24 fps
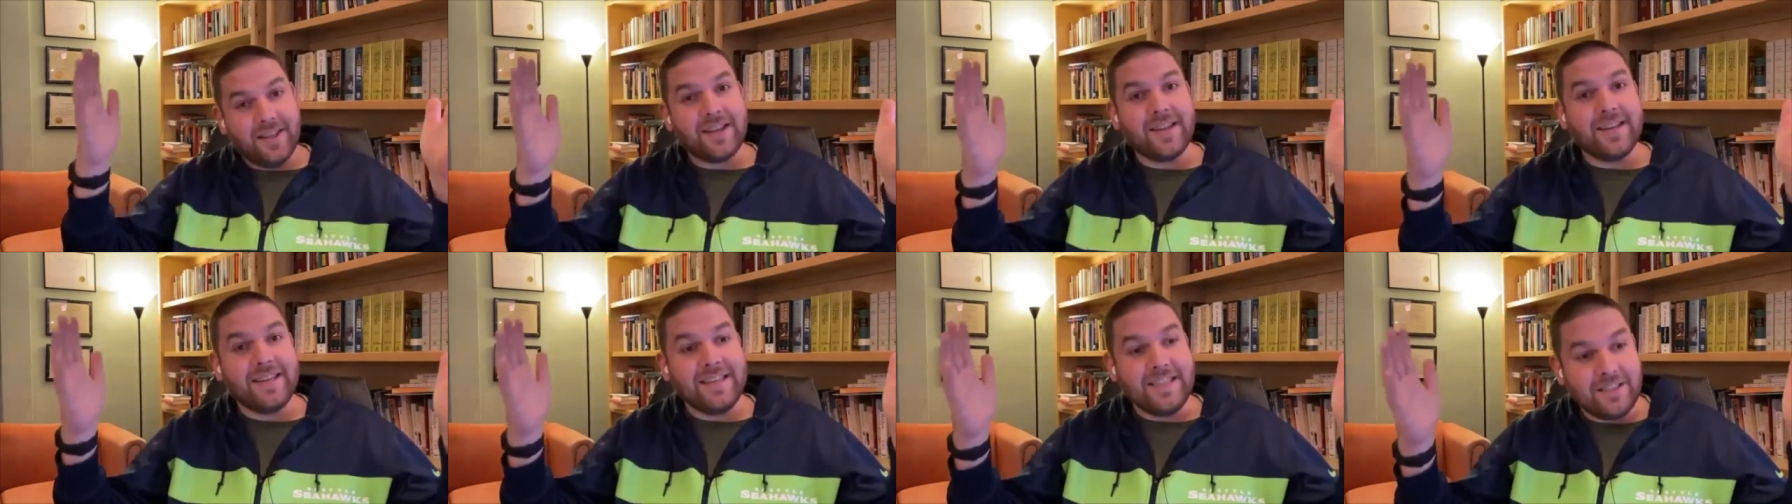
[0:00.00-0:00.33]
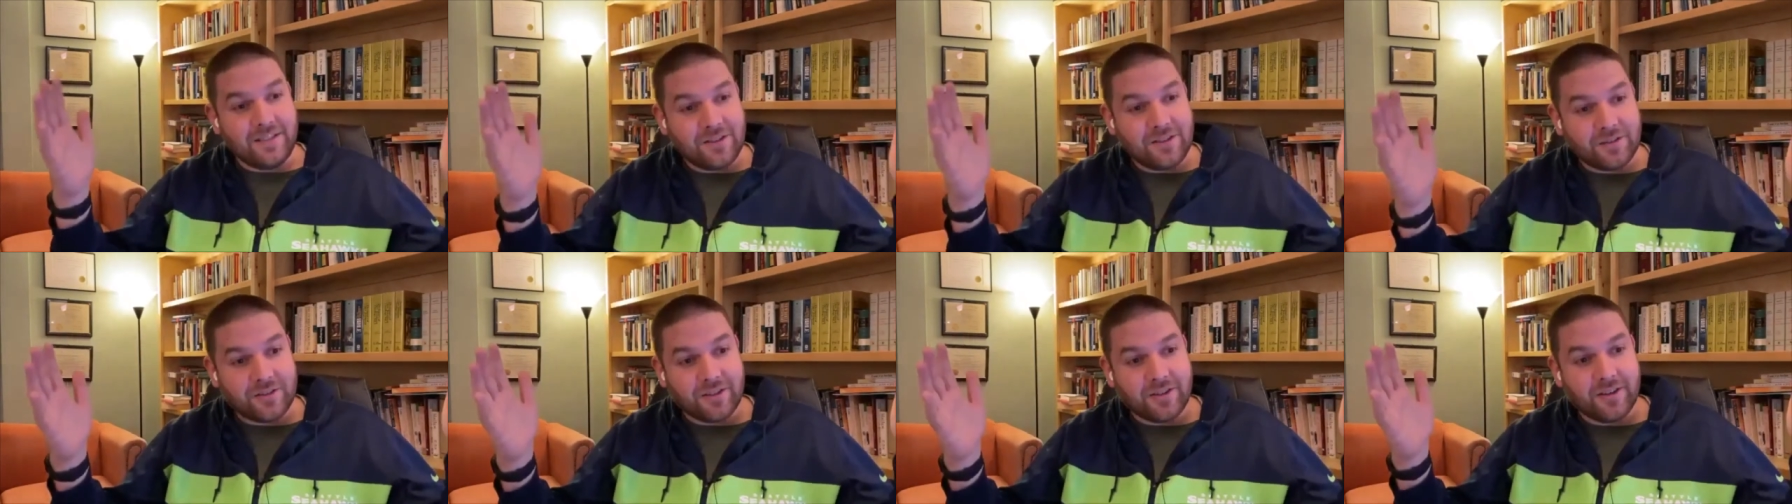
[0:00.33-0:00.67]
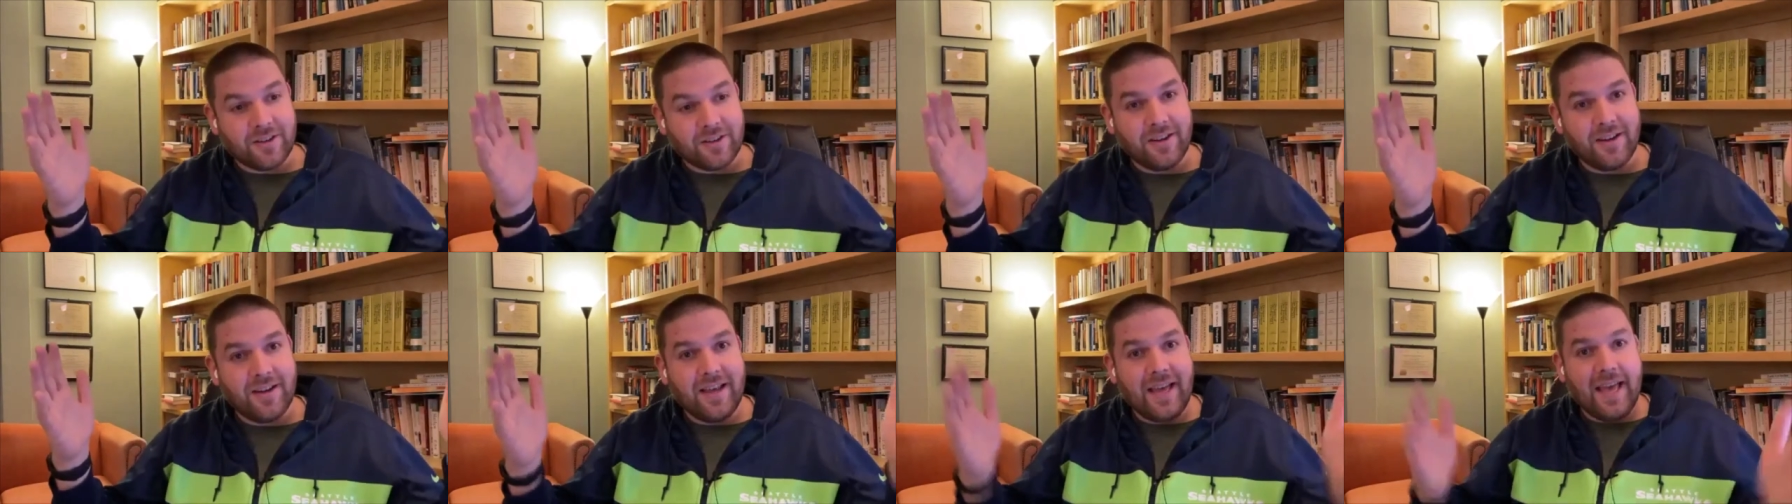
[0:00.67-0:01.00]
like
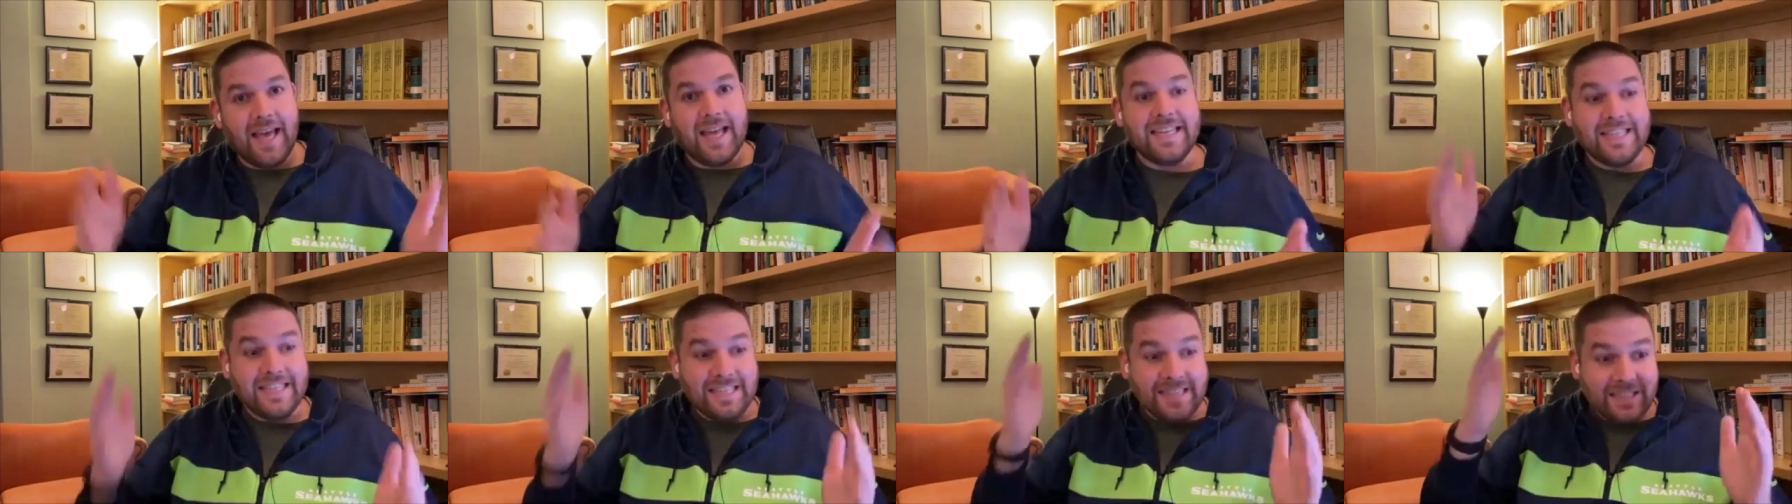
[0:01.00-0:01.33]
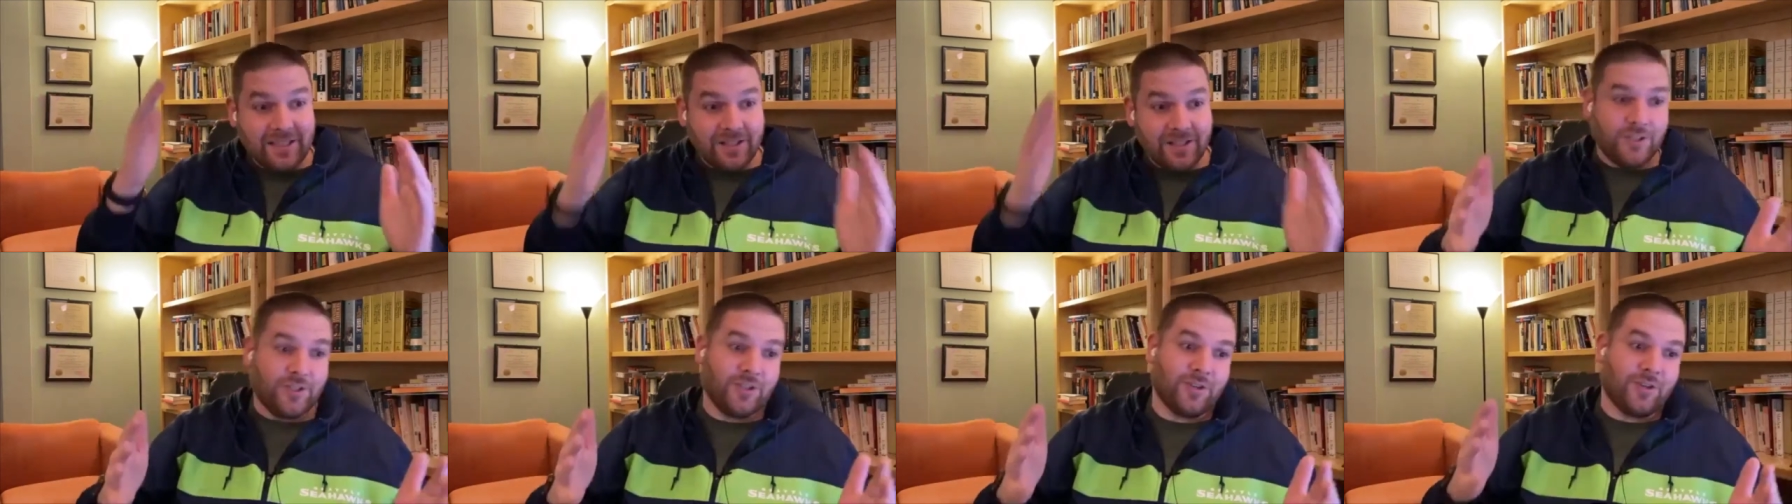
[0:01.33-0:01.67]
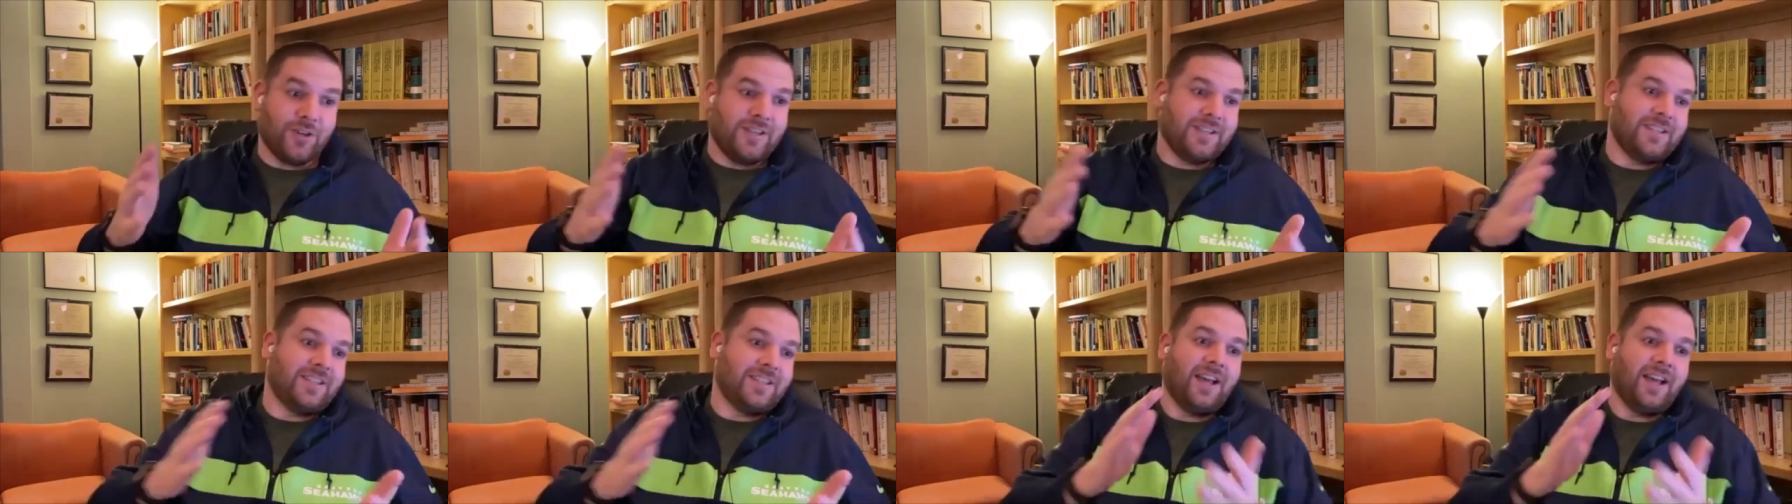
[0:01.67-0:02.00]
Easter. And
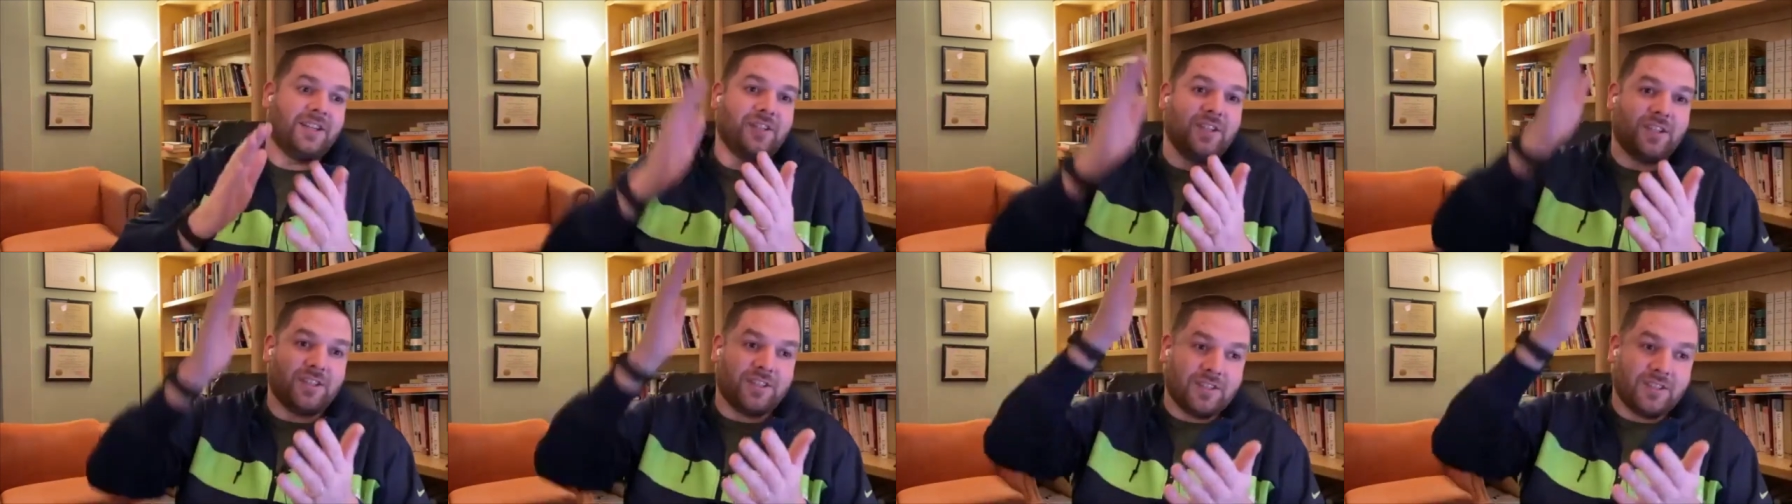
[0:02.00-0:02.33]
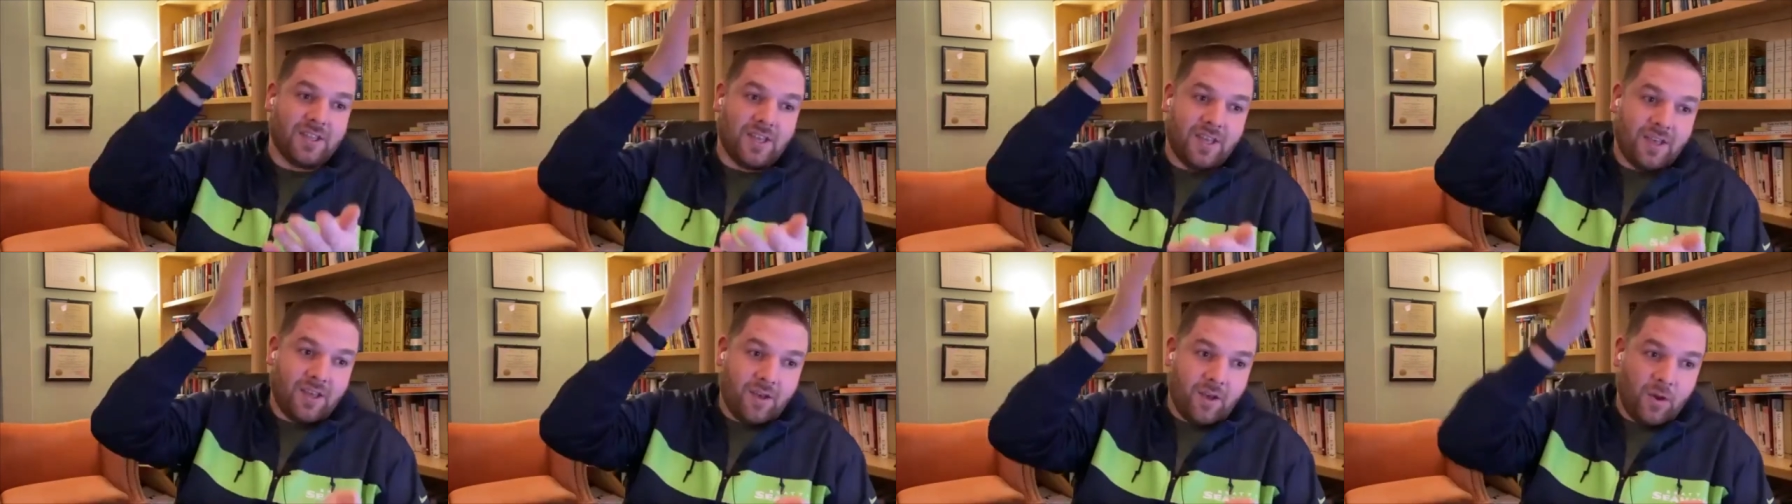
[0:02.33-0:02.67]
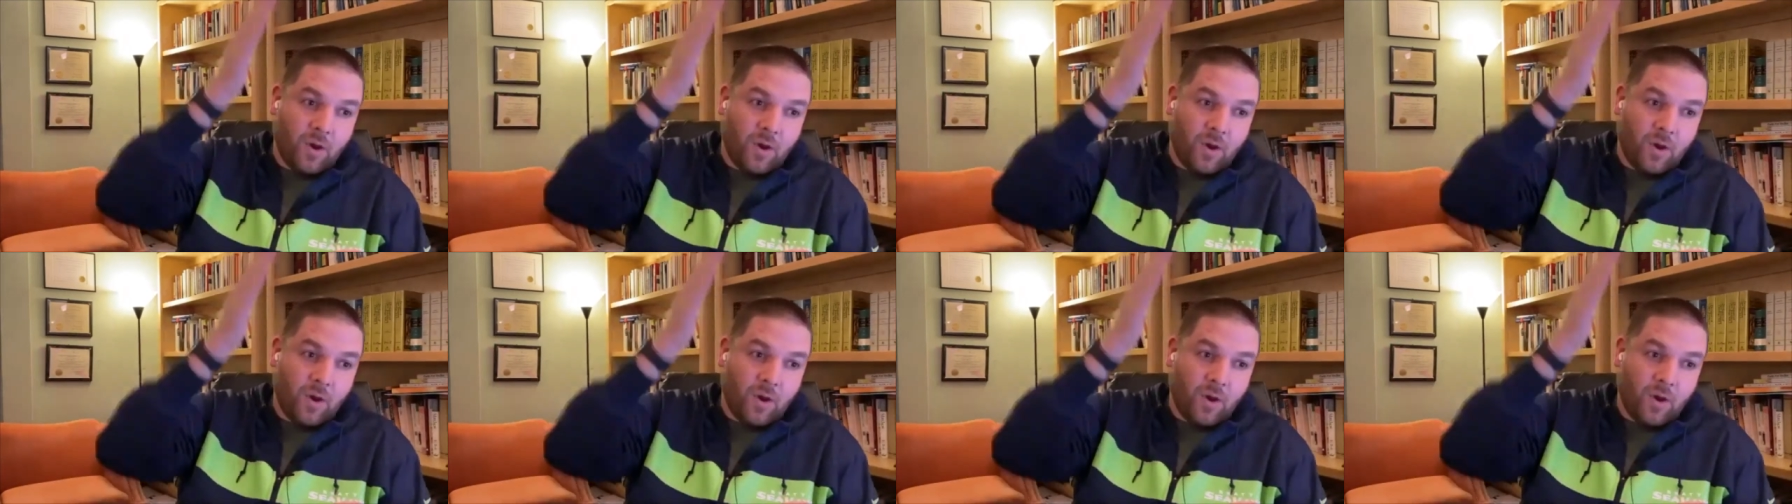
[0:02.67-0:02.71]
Easter is not just